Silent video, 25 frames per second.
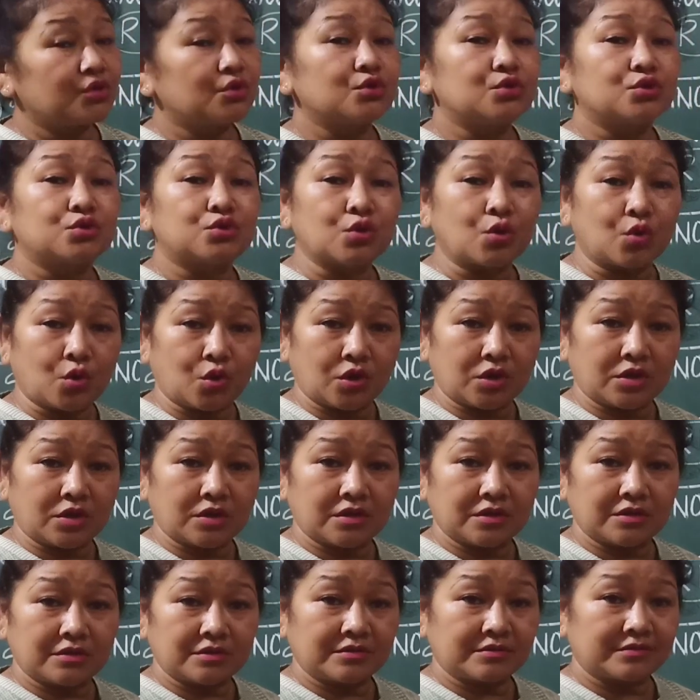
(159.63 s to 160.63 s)
choke.
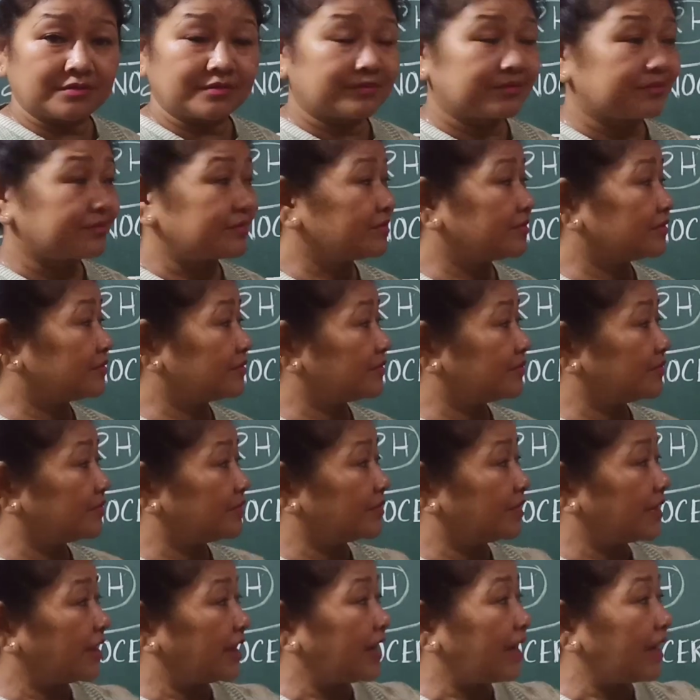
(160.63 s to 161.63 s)

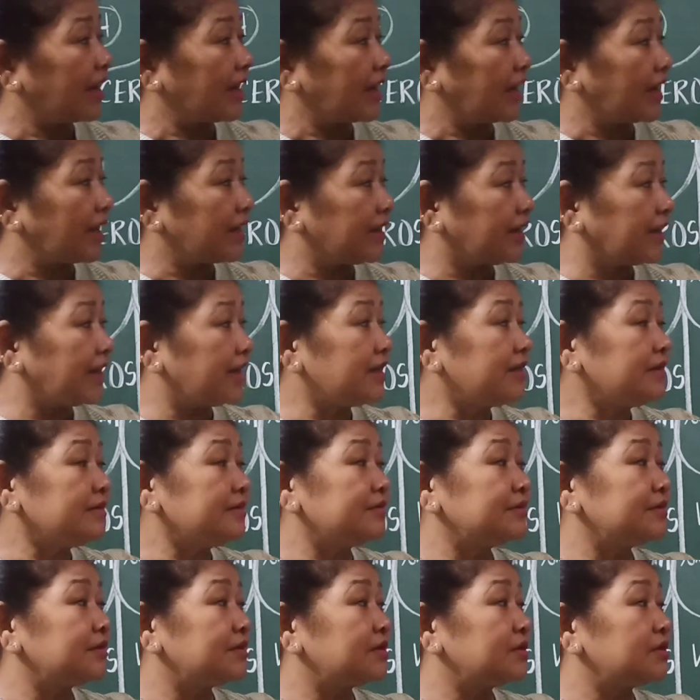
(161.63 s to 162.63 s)
And
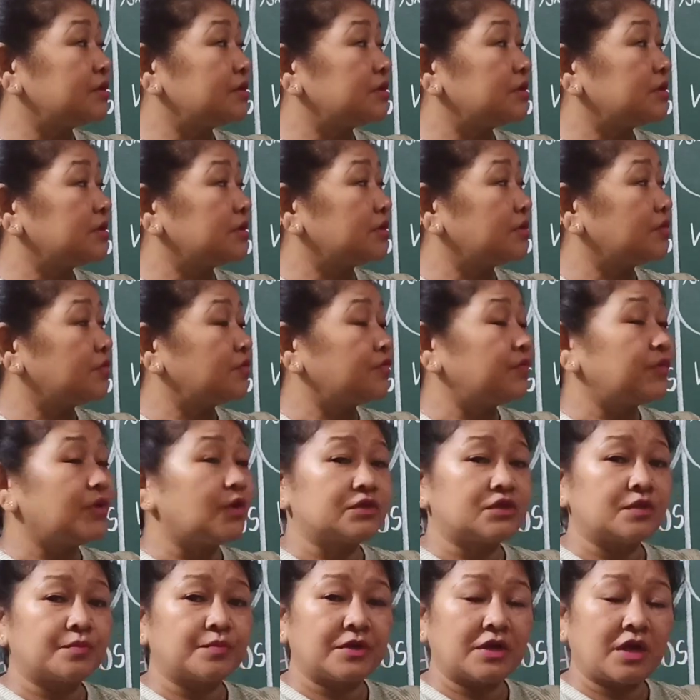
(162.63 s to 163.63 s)
again, we
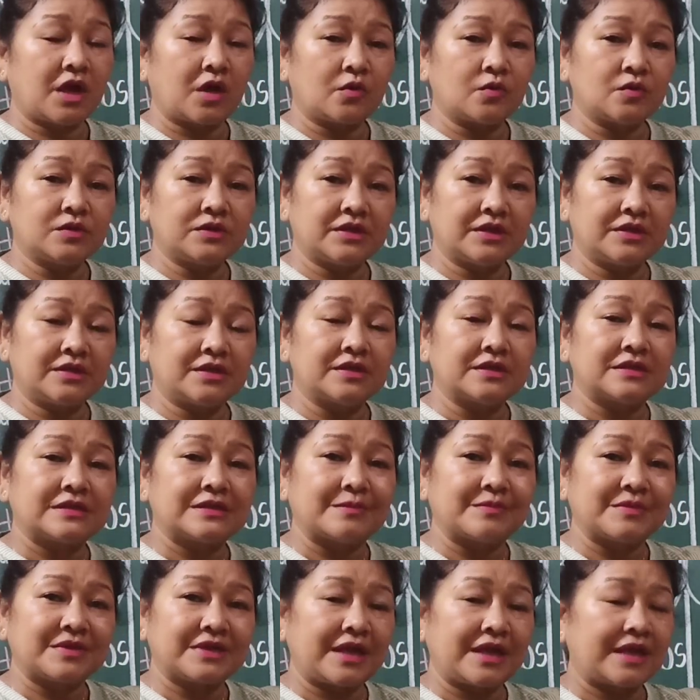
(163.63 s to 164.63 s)
also pronounce it
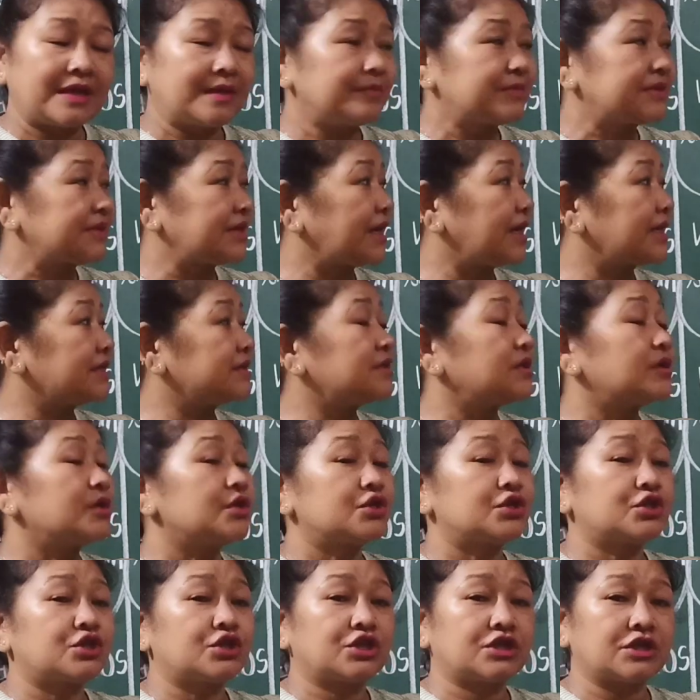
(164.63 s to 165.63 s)
sometimes as
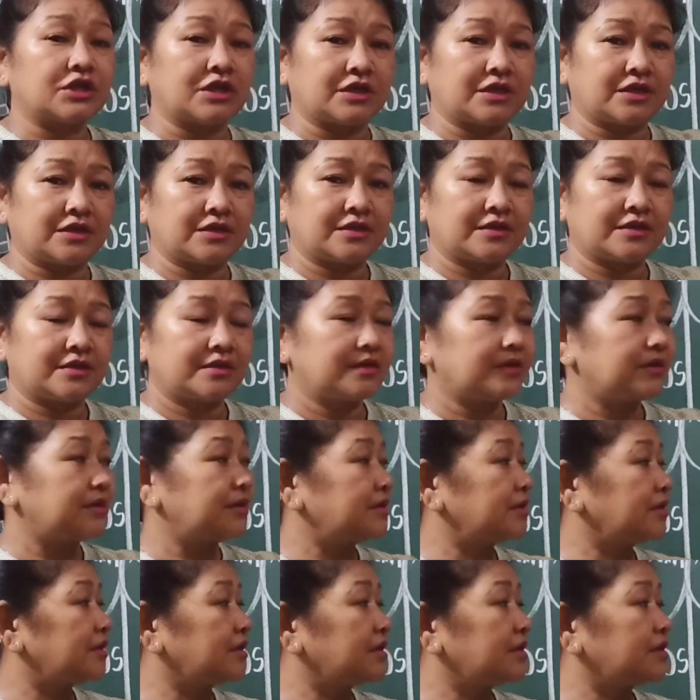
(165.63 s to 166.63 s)
sh,
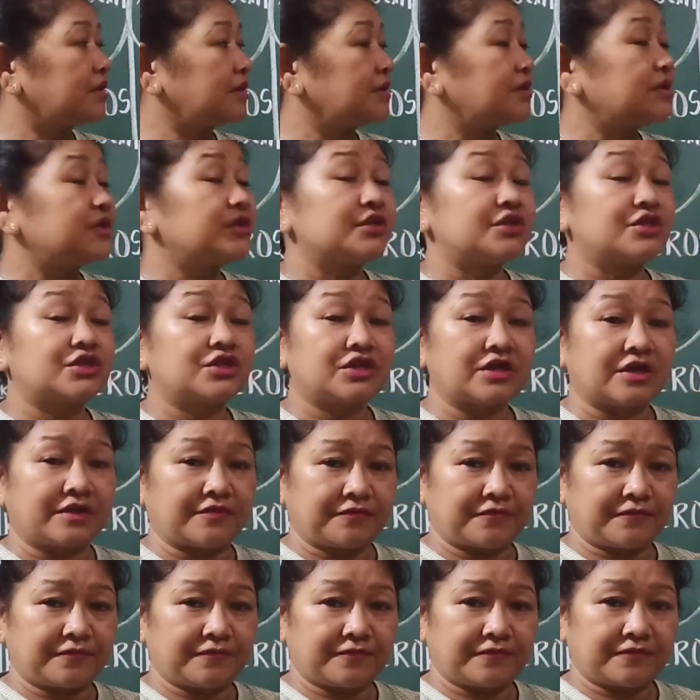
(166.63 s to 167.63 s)

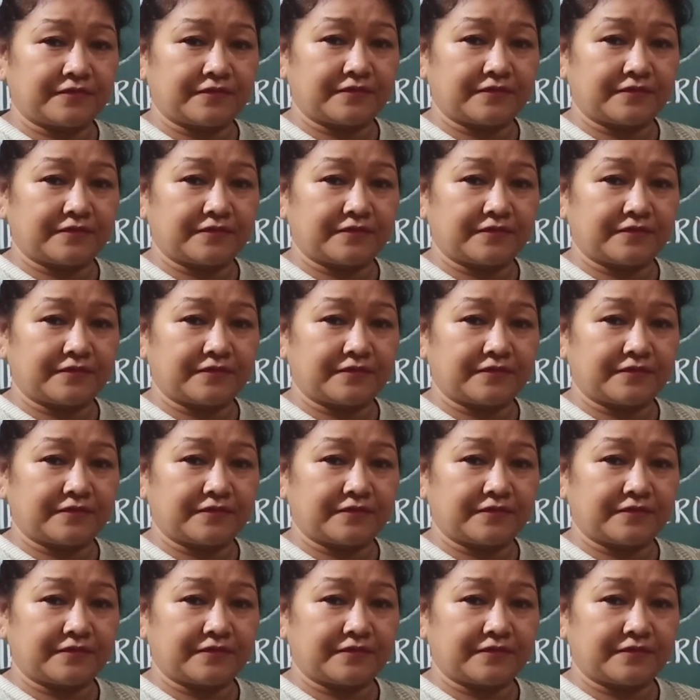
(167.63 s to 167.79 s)
chef.